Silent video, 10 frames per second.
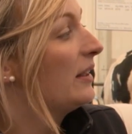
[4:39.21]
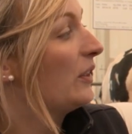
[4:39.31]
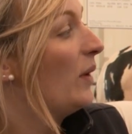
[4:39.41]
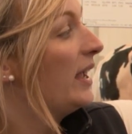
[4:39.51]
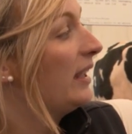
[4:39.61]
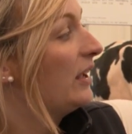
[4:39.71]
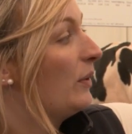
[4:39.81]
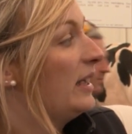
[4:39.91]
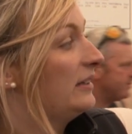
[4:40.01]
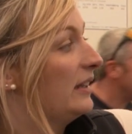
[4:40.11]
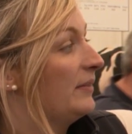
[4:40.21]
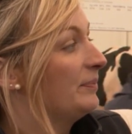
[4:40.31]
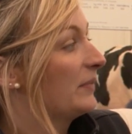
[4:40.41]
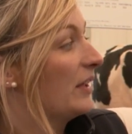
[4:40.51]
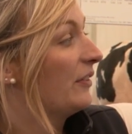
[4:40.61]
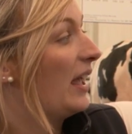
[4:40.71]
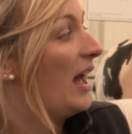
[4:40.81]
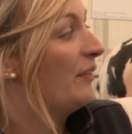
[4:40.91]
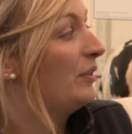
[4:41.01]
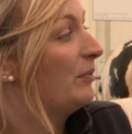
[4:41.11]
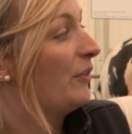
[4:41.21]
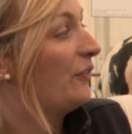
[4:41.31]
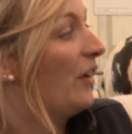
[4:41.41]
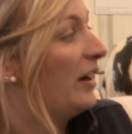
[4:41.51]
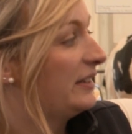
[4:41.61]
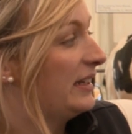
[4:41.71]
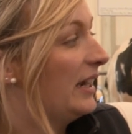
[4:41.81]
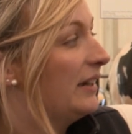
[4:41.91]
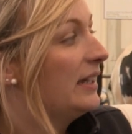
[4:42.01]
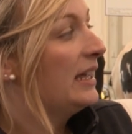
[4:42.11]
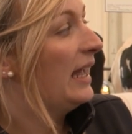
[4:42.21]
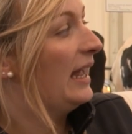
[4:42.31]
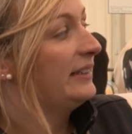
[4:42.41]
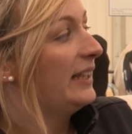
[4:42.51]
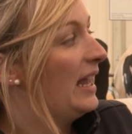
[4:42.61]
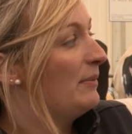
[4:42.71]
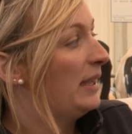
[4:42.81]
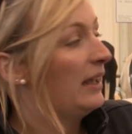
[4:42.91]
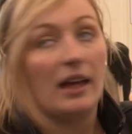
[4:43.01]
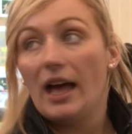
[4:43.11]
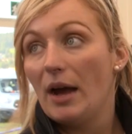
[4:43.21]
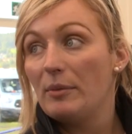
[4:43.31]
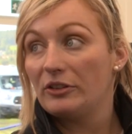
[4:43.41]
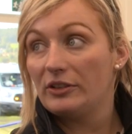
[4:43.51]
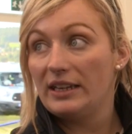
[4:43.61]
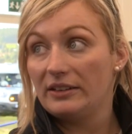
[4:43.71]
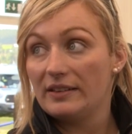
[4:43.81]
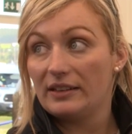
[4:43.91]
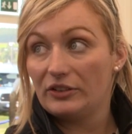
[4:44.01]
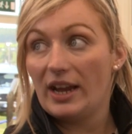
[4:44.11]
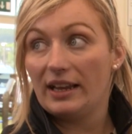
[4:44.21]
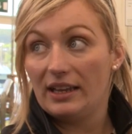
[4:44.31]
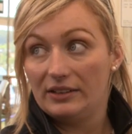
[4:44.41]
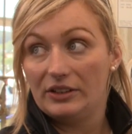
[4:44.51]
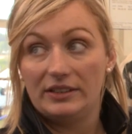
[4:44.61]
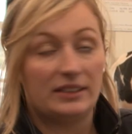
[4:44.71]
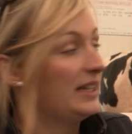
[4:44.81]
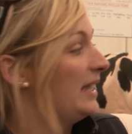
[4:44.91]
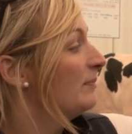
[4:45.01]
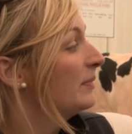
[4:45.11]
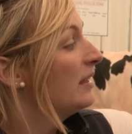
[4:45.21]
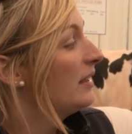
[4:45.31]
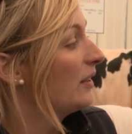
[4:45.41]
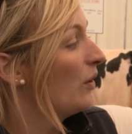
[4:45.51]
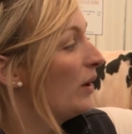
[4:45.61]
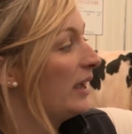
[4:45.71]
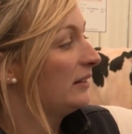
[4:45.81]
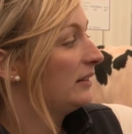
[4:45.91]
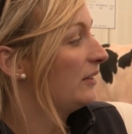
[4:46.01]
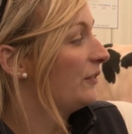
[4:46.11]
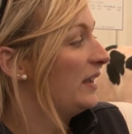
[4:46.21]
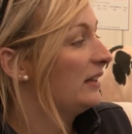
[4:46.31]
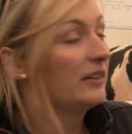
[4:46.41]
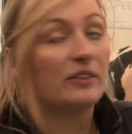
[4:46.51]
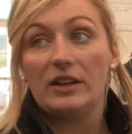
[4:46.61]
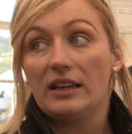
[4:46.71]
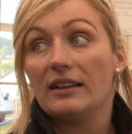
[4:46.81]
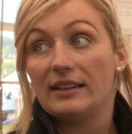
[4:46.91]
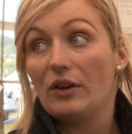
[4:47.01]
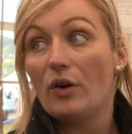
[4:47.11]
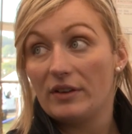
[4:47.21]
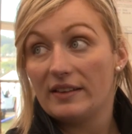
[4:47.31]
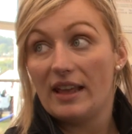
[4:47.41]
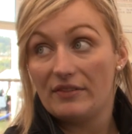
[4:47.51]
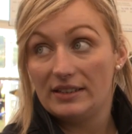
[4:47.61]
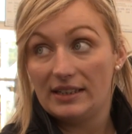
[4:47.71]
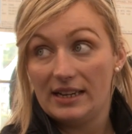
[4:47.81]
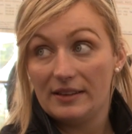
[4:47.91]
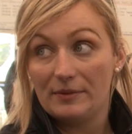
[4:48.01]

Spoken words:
So I can go into calf number 40 here, it'll tell me how much litres it drank during the day. So the feed screen can take over 7 days.